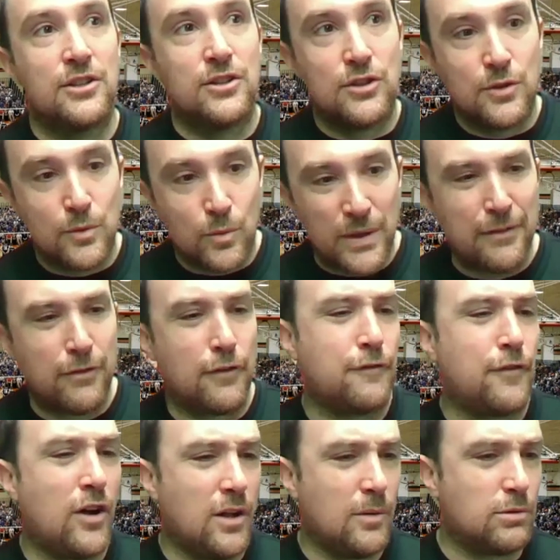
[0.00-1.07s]
You, we have a
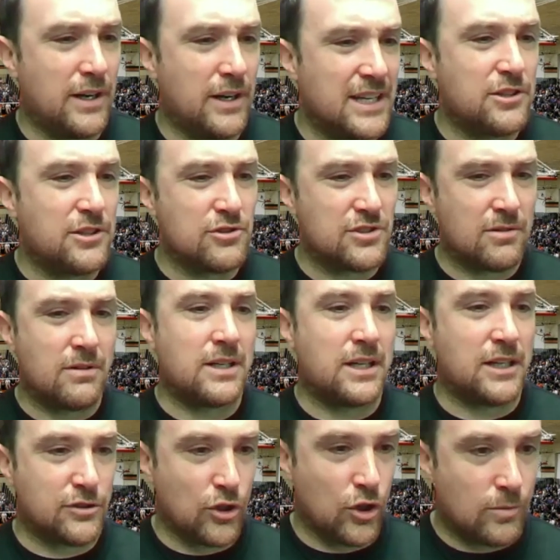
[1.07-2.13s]
fall break usually around
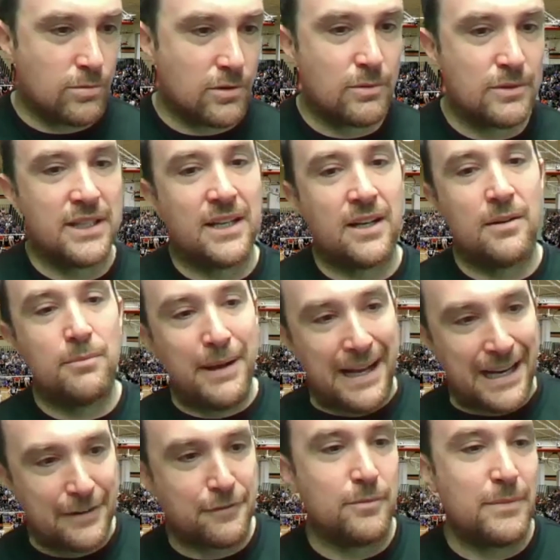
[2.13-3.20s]
October. When they come
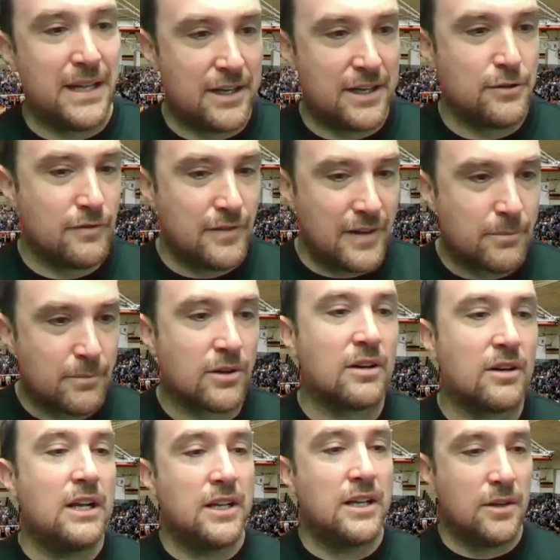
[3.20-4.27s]
back from that in
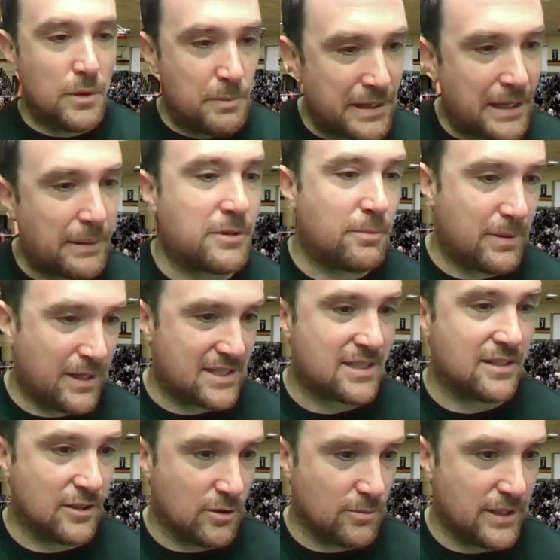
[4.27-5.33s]
November, we pick up the pace a
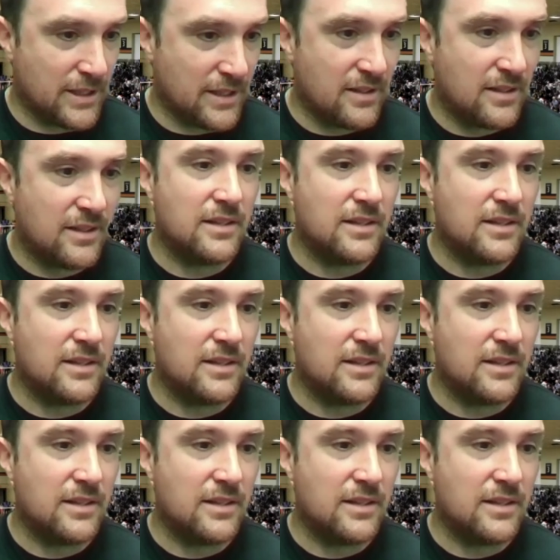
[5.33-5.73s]
little bit.